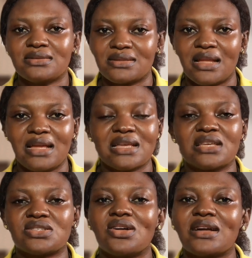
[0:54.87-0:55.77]
light
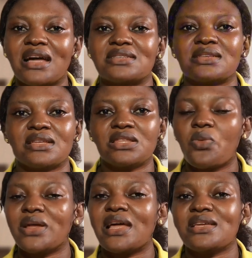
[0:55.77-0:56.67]
as long as the
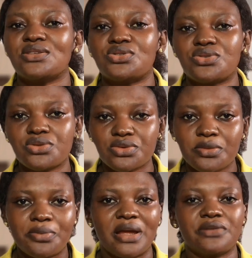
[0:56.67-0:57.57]
weather is too
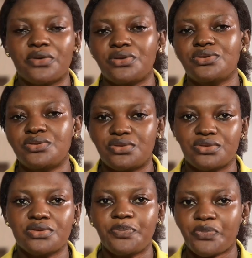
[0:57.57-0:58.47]
bright for you
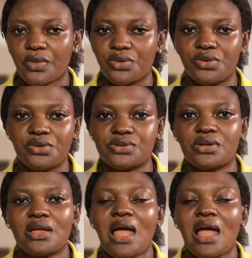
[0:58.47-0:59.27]
to use.